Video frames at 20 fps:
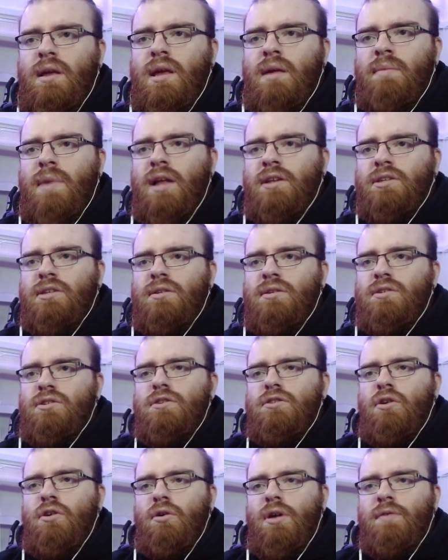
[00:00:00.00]
He mentions,
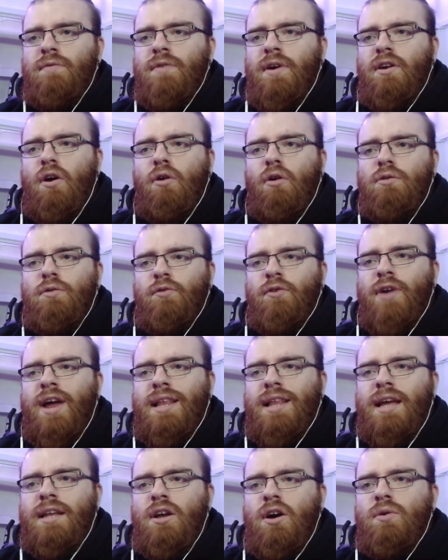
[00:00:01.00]
so if an old
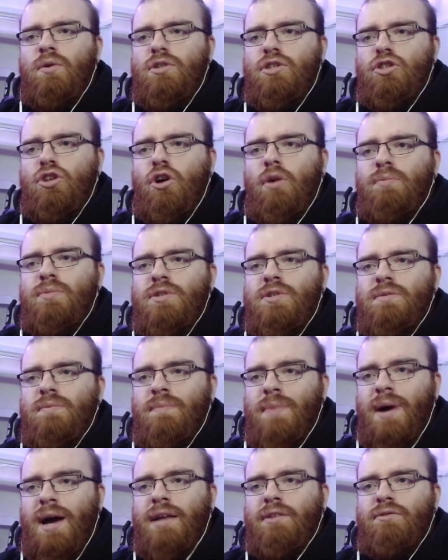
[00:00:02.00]
friend I know stops
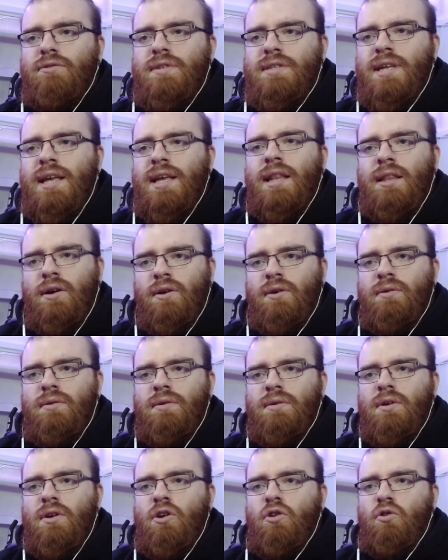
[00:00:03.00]
by to say hello,
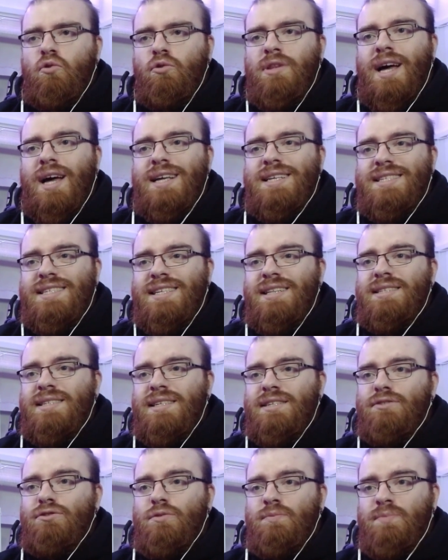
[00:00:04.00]
would I still
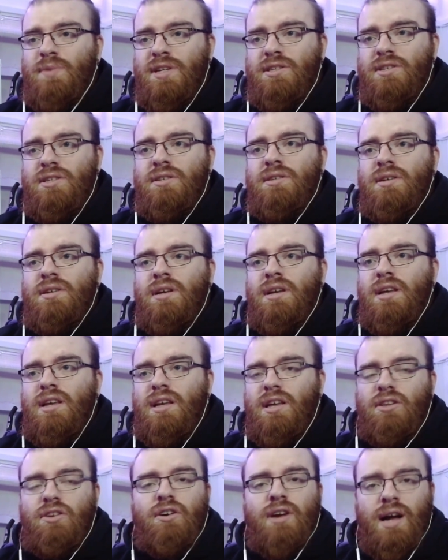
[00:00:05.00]
see suspicion
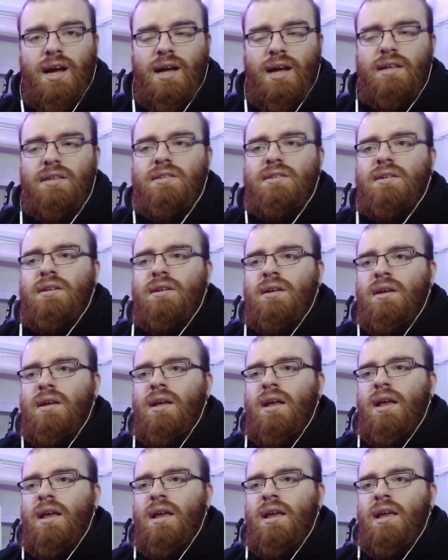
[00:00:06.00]
in your eyes?
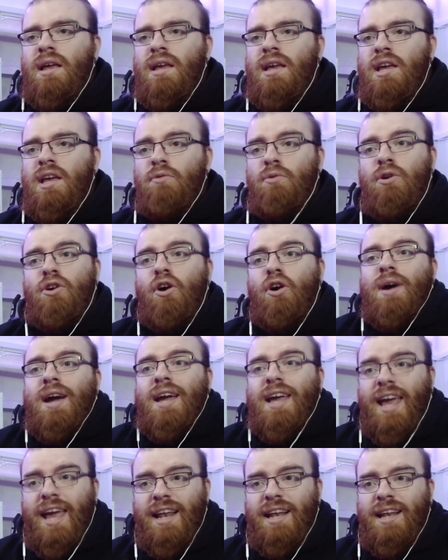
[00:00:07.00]
Here we go
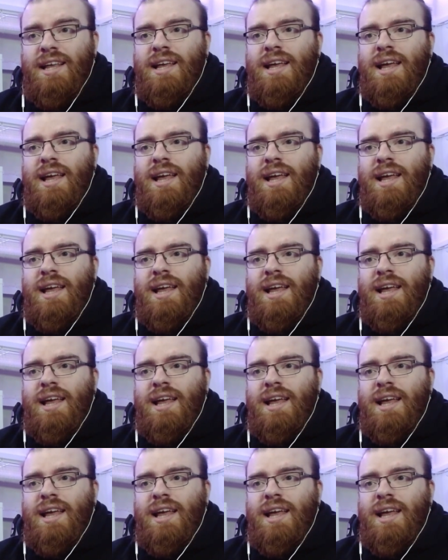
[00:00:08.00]
again,